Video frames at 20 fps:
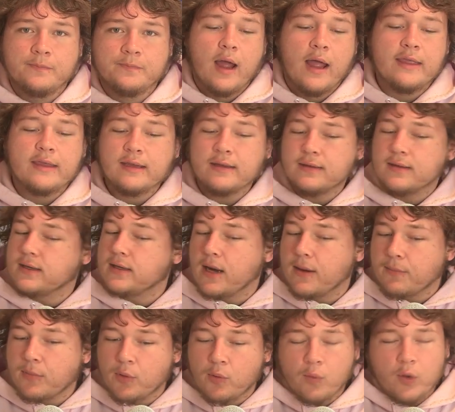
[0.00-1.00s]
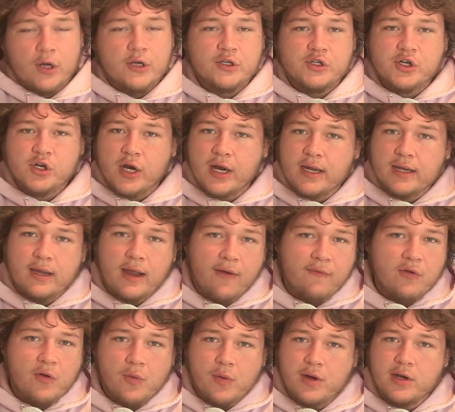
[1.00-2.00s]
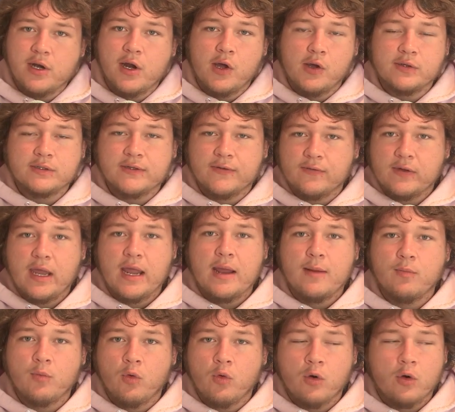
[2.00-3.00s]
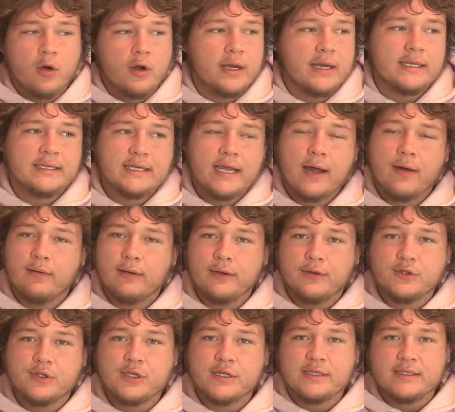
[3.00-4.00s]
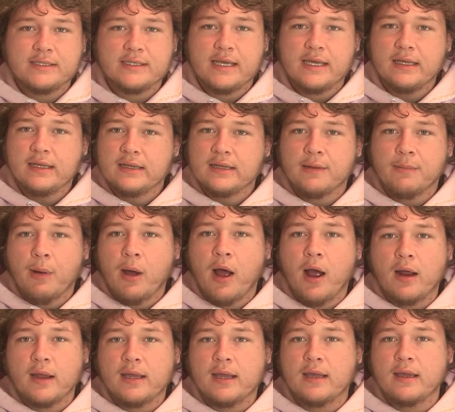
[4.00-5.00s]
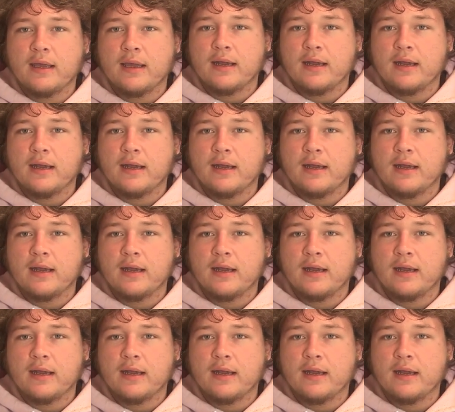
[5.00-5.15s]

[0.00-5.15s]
I think the number 1 trait everyone knows of Cam Ward is how he'll just sit in the pocket